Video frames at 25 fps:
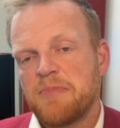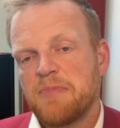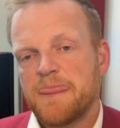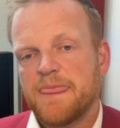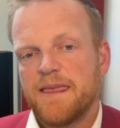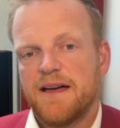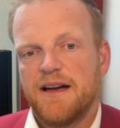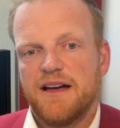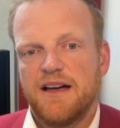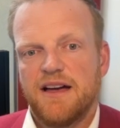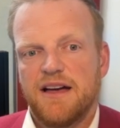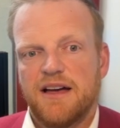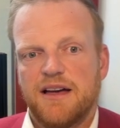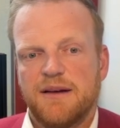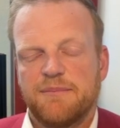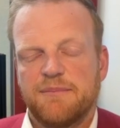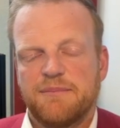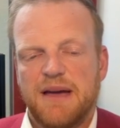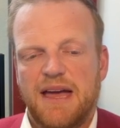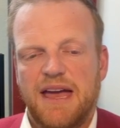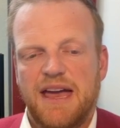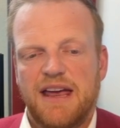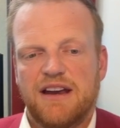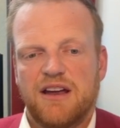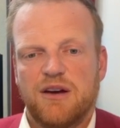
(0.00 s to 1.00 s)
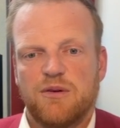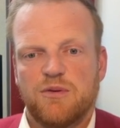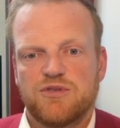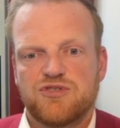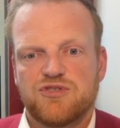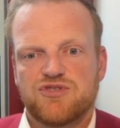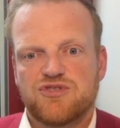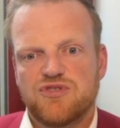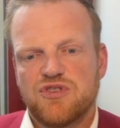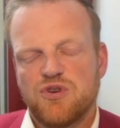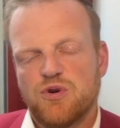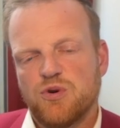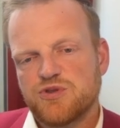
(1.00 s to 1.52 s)
and I would
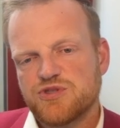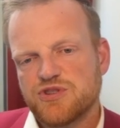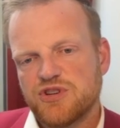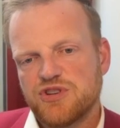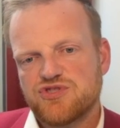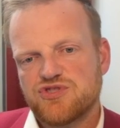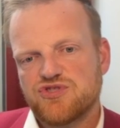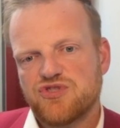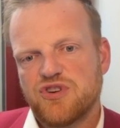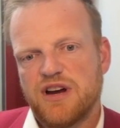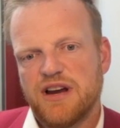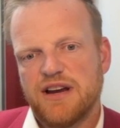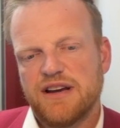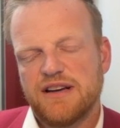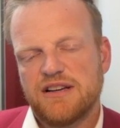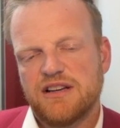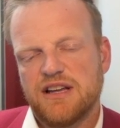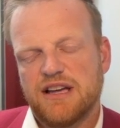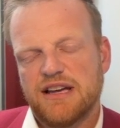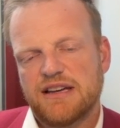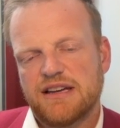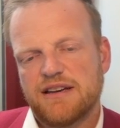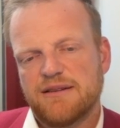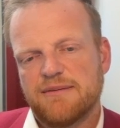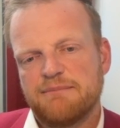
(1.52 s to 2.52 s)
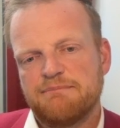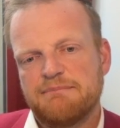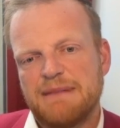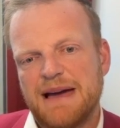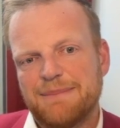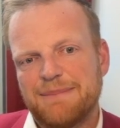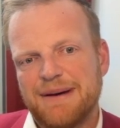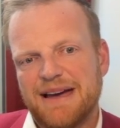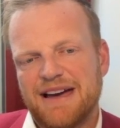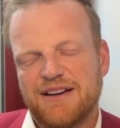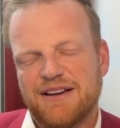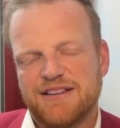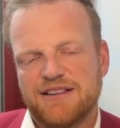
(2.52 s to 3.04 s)
also try and like
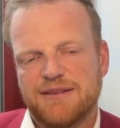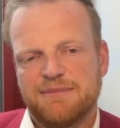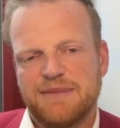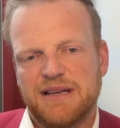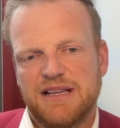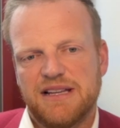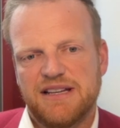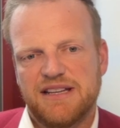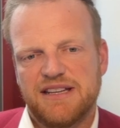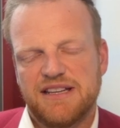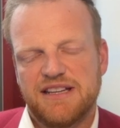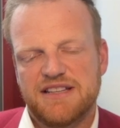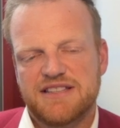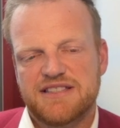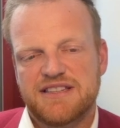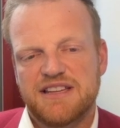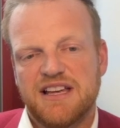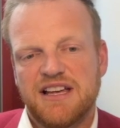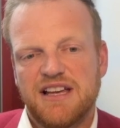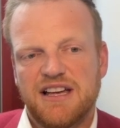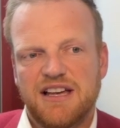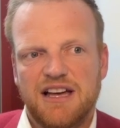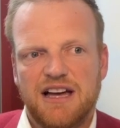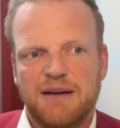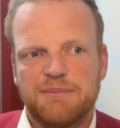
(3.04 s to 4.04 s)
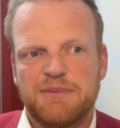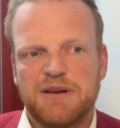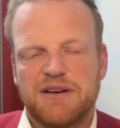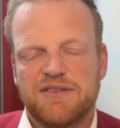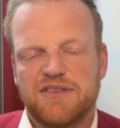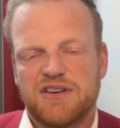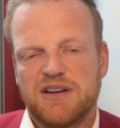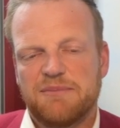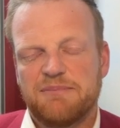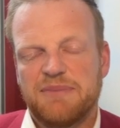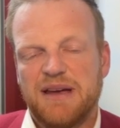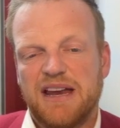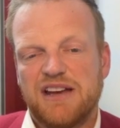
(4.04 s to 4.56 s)
map out the melody as a bit of
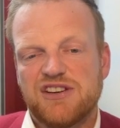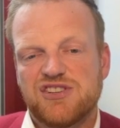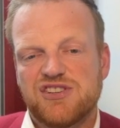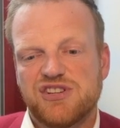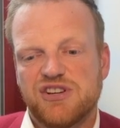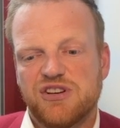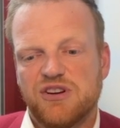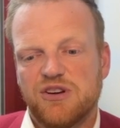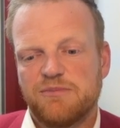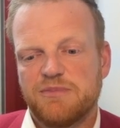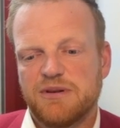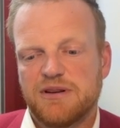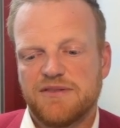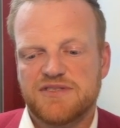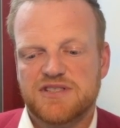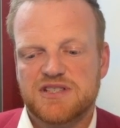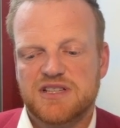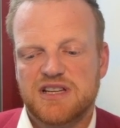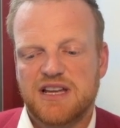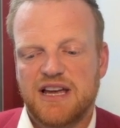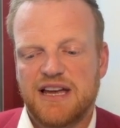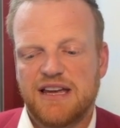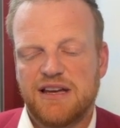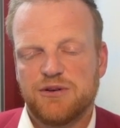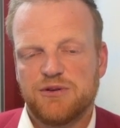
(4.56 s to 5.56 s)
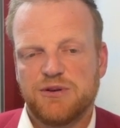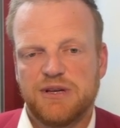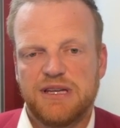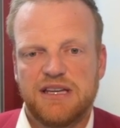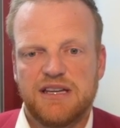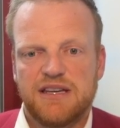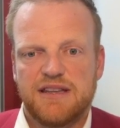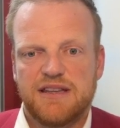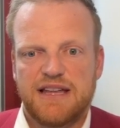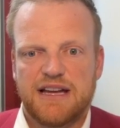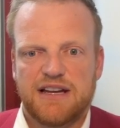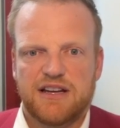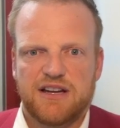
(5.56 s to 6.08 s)
an arpeggio, a bit of a scale
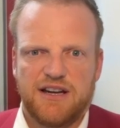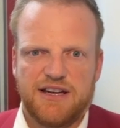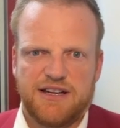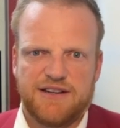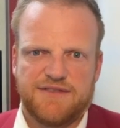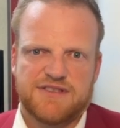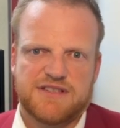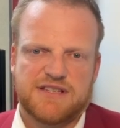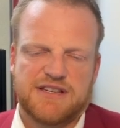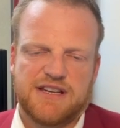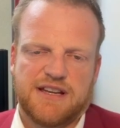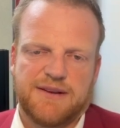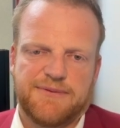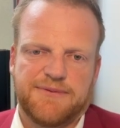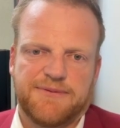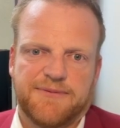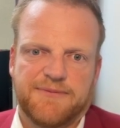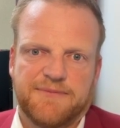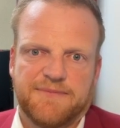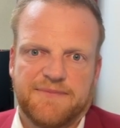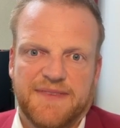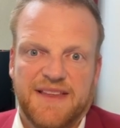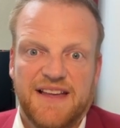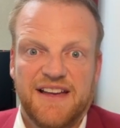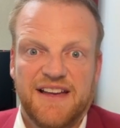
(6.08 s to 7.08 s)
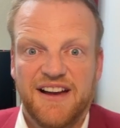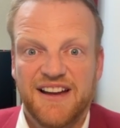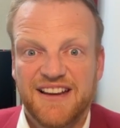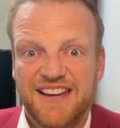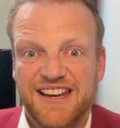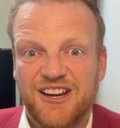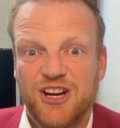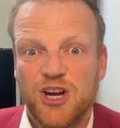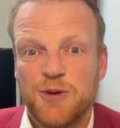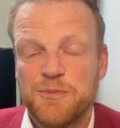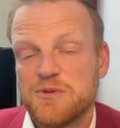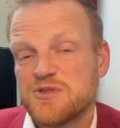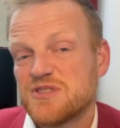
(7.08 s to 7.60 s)
here, that kind of stuff. Okay, I
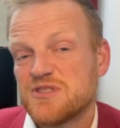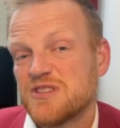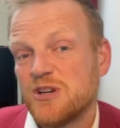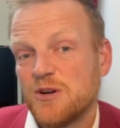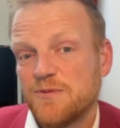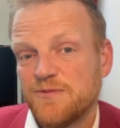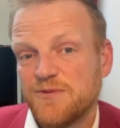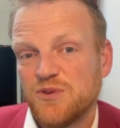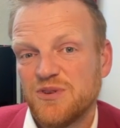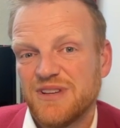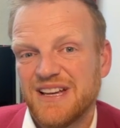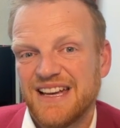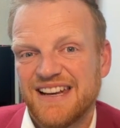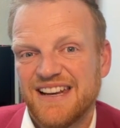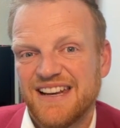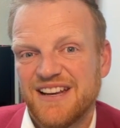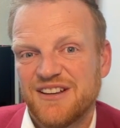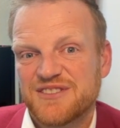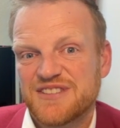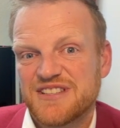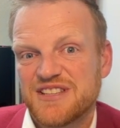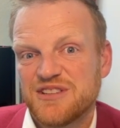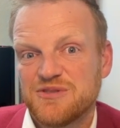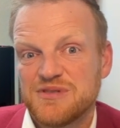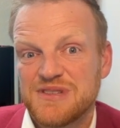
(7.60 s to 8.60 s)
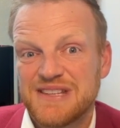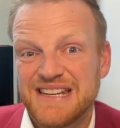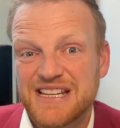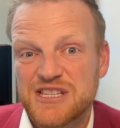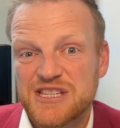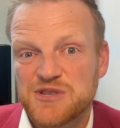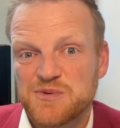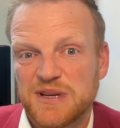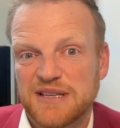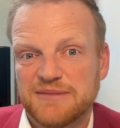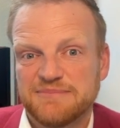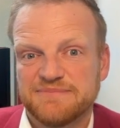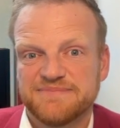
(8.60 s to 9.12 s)
hope it was helpful, and I'll see you in the
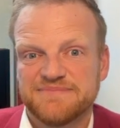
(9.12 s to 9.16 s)
next one.